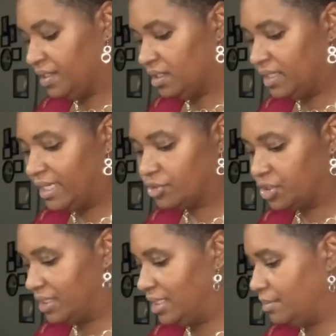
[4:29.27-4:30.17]
Now,
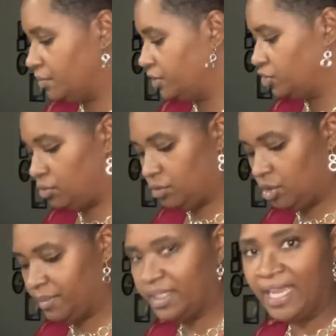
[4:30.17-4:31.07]
Shakima, would you
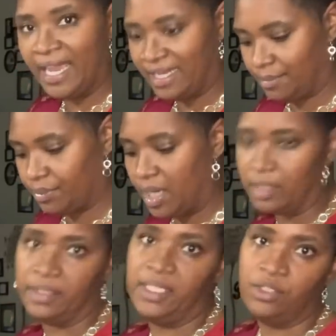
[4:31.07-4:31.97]
normally add in
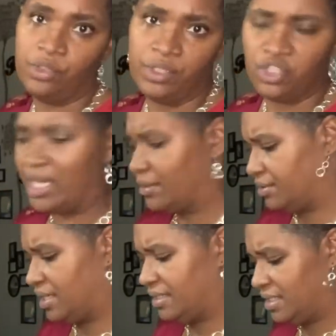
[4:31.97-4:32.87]
broccoli into a chowder?
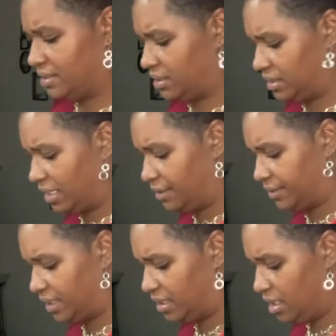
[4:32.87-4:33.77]
Not
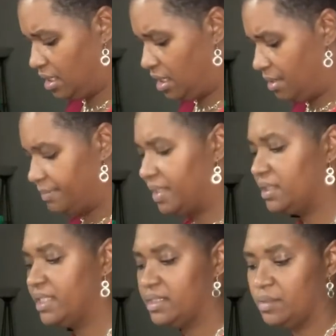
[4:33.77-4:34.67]
necessarily. But
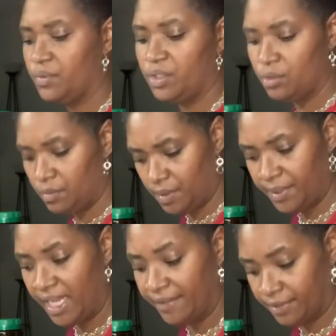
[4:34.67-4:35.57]
listen, we're doing what
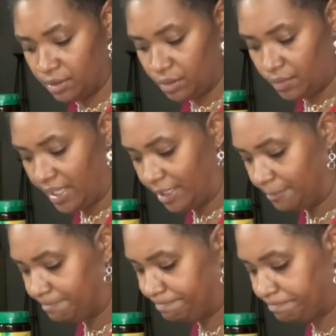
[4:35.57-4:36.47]
we have to do, right?
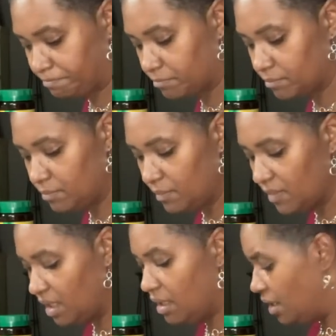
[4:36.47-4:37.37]

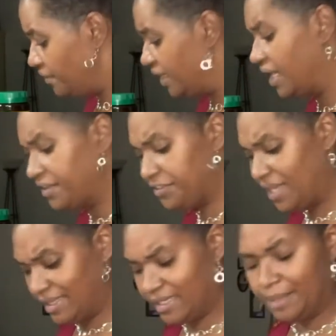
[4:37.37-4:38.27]
The other
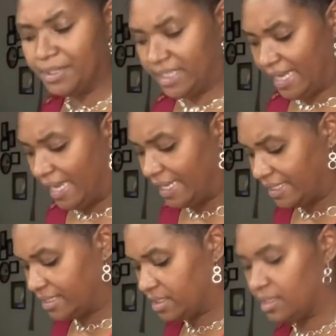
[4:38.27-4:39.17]
thing that I'm going to
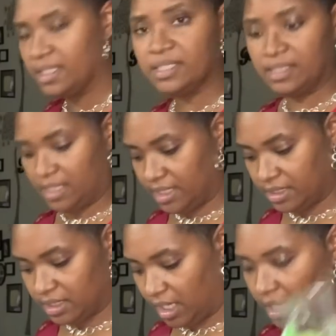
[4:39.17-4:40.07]
add into this
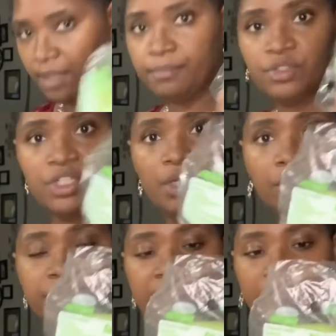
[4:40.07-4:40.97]
is um,
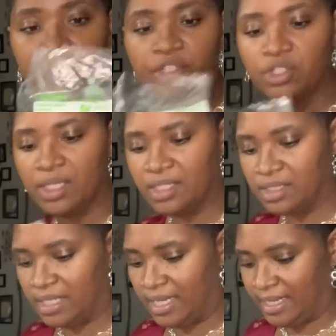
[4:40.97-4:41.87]
which
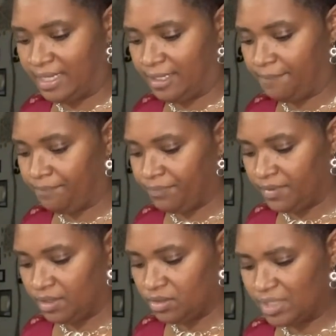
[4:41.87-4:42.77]
is a
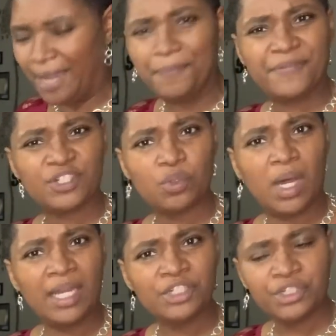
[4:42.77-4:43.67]
type of
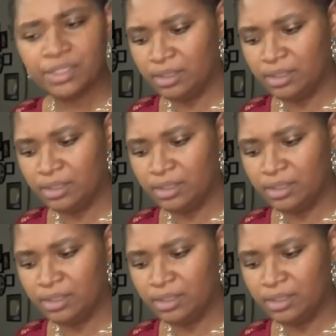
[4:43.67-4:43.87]
squash.